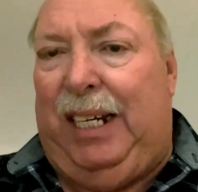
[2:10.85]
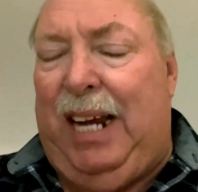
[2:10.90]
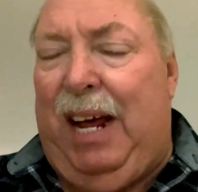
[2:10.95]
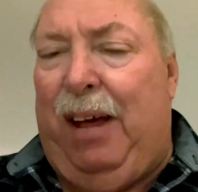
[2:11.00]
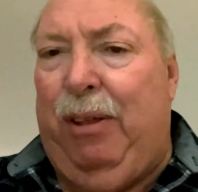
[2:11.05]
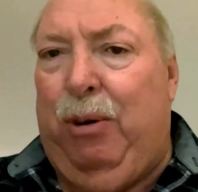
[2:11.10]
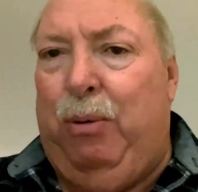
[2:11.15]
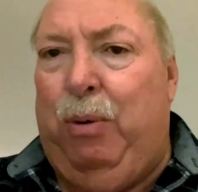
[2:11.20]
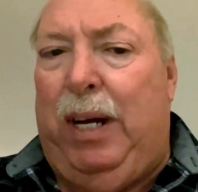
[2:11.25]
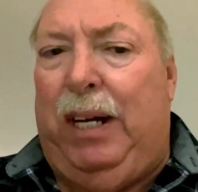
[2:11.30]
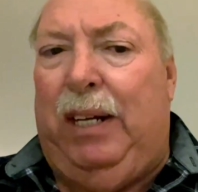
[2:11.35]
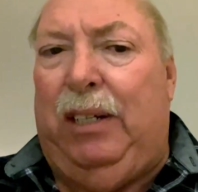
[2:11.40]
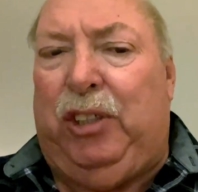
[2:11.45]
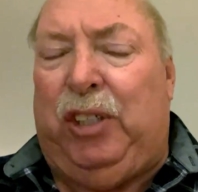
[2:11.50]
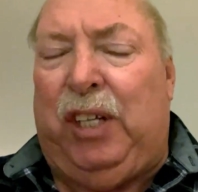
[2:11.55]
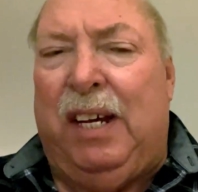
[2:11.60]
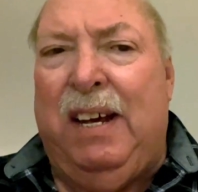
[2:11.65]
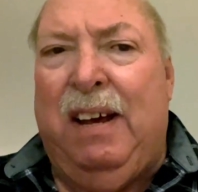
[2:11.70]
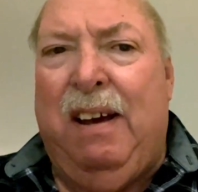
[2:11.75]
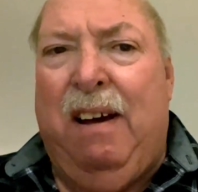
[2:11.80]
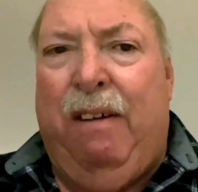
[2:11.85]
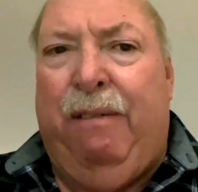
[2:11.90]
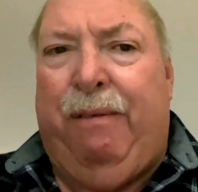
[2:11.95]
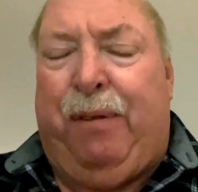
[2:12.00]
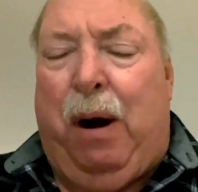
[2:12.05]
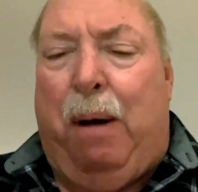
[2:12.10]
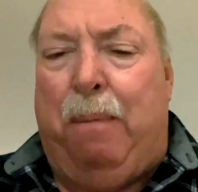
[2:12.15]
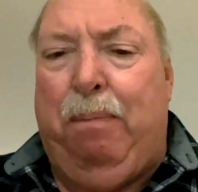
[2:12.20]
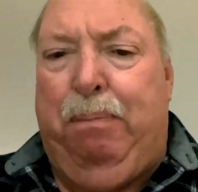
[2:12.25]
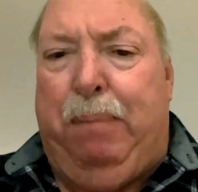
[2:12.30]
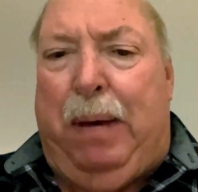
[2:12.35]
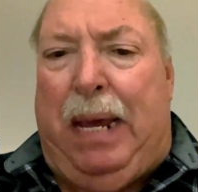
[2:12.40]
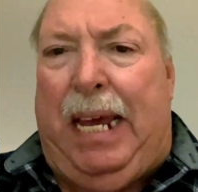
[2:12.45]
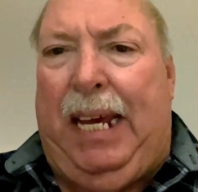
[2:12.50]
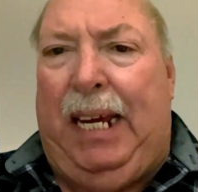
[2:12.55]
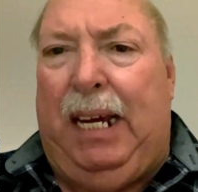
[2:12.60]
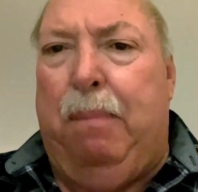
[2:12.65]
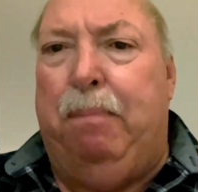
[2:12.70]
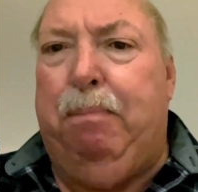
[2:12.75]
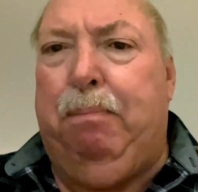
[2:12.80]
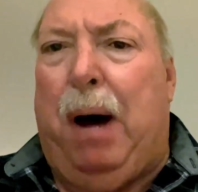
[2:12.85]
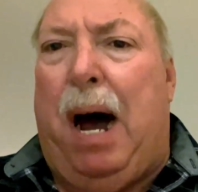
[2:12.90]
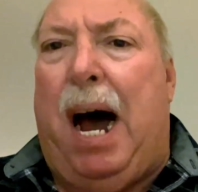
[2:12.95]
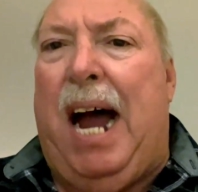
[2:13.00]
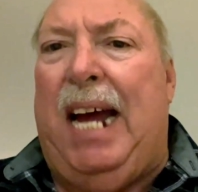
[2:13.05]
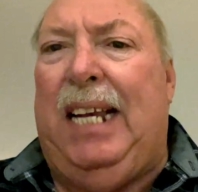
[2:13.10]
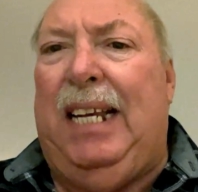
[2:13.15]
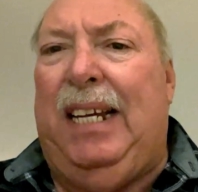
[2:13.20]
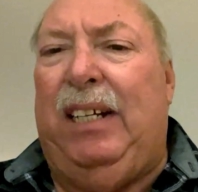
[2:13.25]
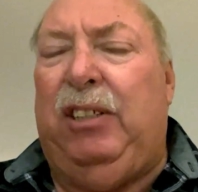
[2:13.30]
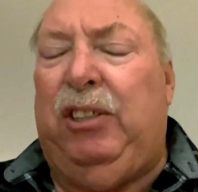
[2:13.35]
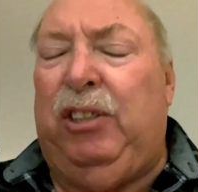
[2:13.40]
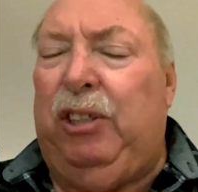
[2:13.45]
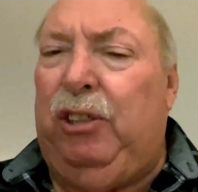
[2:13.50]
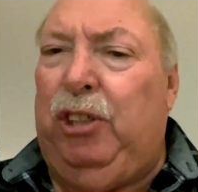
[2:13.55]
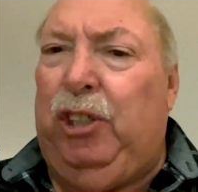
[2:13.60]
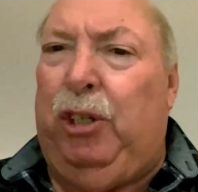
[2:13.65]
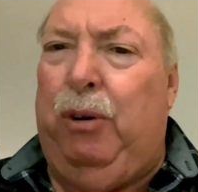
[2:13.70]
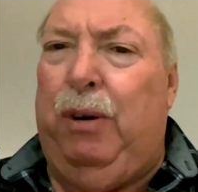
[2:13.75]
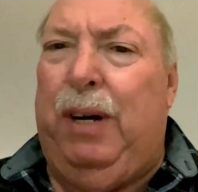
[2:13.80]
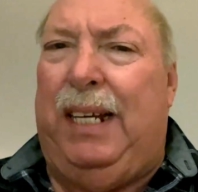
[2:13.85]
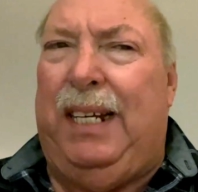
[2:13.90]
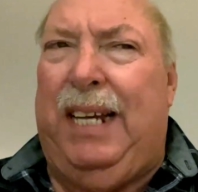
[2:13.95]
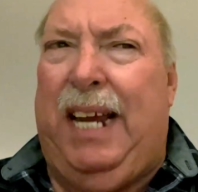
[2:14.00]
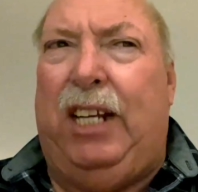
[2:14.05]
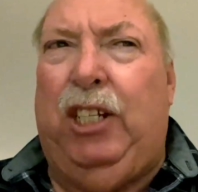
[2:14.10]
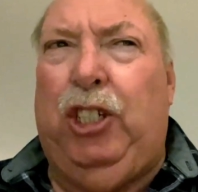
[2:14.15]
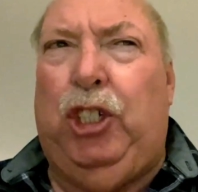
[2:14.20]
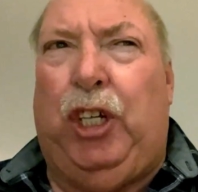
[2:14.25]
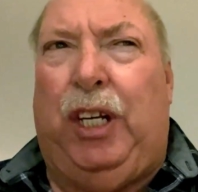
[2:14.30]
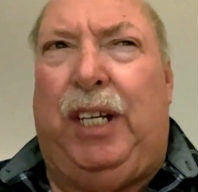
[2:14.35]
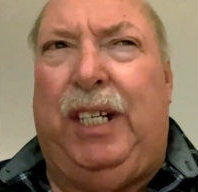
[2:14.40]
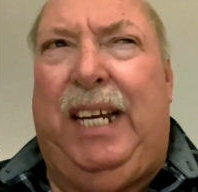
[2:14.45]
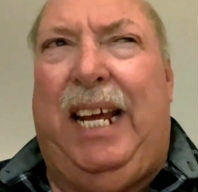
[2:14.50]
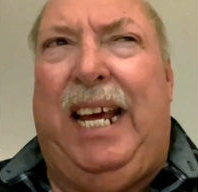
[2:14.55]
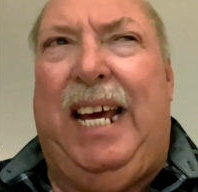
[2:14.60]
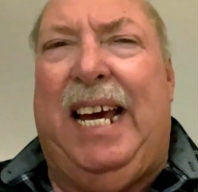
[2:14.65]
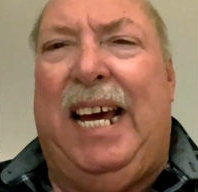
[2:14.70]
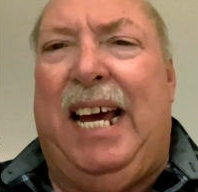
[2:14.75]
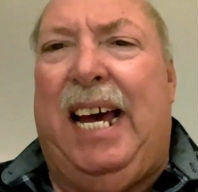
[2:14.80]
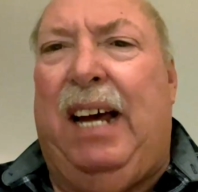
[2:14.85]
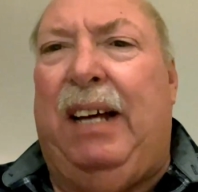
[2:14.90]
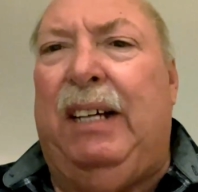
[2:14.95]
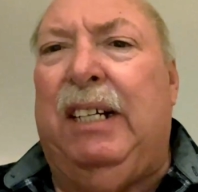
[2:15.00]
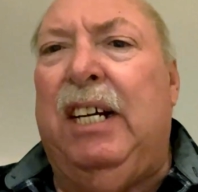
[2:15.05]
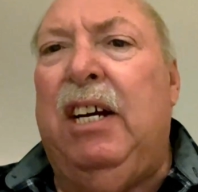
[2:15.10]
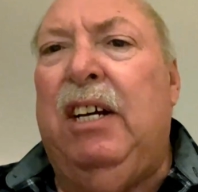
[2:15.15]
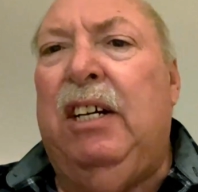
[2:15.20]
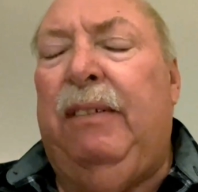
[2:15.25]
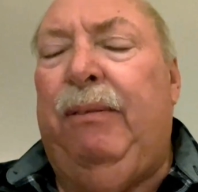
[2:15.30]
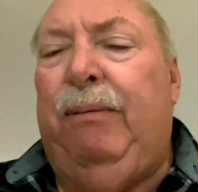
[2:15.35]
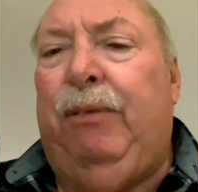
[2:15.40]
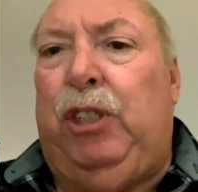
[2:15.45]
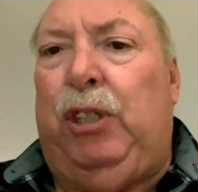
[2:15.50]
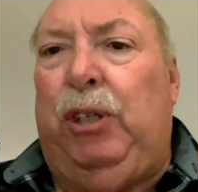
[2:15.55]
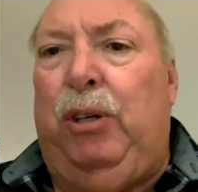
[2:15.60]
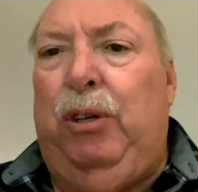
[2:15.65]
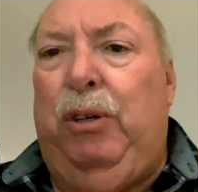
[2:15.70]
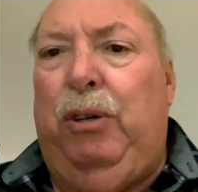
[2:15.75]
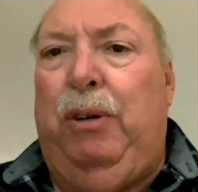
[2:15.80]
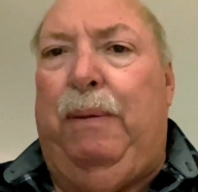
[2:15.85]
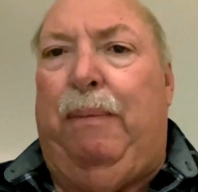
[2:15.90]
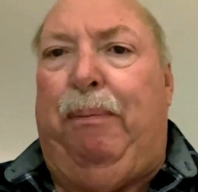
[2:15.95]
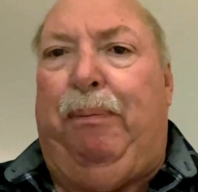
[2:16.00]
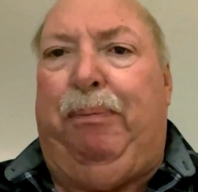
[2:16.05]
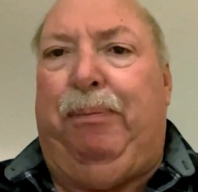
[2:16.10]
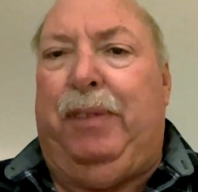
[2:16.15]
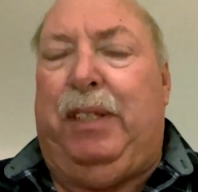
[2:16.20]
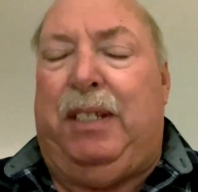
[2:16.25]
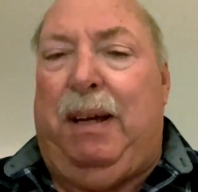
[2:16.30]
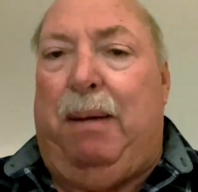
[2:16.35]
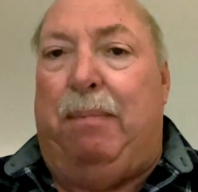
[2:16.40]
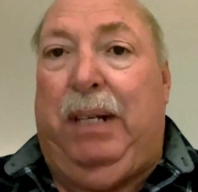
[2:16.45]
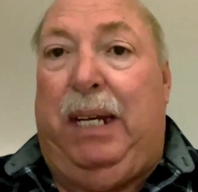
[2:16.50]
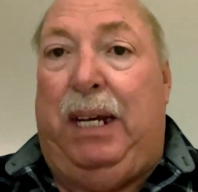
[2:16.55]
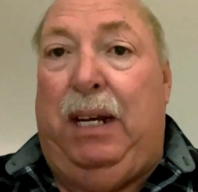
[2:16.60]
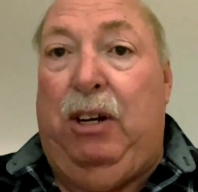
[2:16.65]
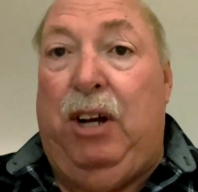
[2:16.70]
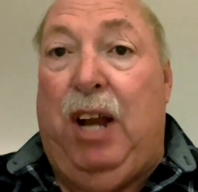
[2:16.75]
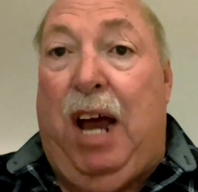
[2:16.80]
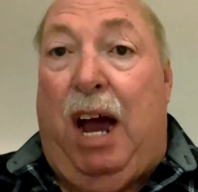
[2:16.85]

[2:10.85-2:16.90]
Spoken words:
In other words, from being a pilot to an engineer to somebody